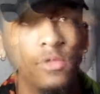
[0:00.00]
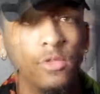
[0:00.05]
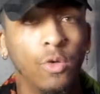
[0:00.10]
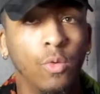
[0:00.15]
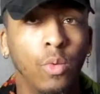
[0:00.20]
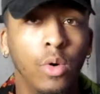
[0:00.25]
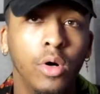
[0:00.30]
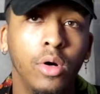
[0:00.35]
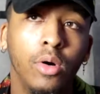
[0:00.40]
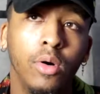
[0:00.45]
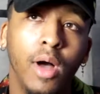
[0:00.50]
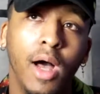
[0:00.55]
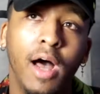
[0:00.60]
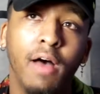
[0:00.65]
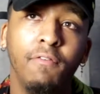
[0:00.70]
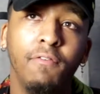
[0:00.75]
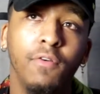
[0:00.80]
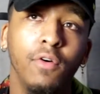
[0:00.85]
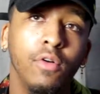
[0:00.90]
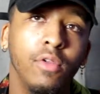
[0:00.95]
Well,
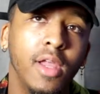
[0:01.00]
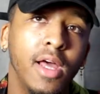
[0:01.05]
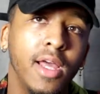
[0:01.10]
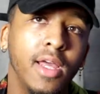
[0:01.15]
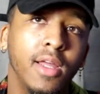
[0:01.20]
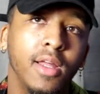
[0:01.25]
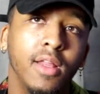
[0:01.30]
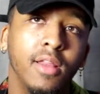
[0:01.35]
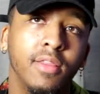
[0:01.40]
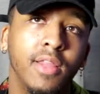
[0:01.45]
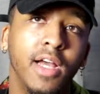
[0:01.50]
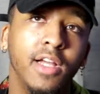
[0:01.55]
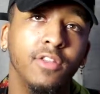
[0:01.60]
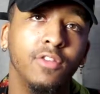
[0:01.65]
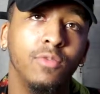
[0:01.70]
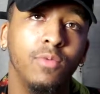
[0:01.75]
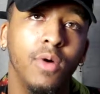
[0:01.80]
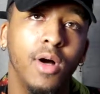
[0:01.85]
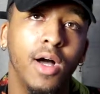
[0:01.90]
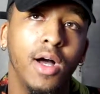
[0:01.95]
I feel like
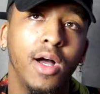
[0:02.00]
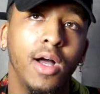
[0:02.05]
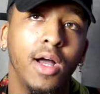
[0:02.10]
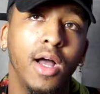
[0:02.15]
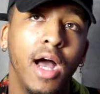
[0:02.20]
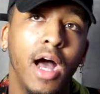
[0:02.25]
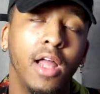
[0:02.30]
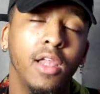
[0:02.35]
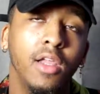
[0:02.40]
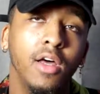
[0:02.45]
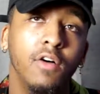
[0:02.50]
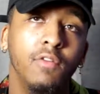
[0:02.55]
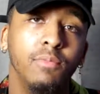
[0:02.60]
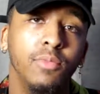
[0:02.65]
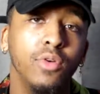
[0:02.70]
that's why I love